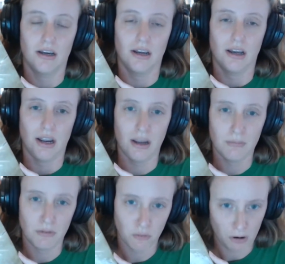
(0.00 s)
And
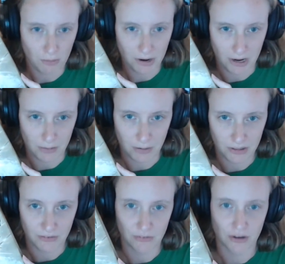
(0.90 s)
before I run out of breath
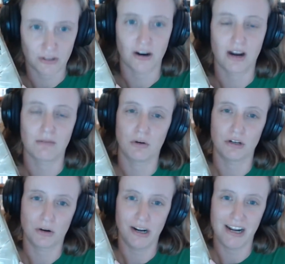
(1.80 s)
even further, I'm going to
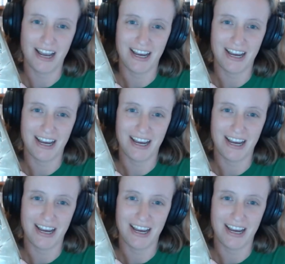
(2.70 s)
go on ahead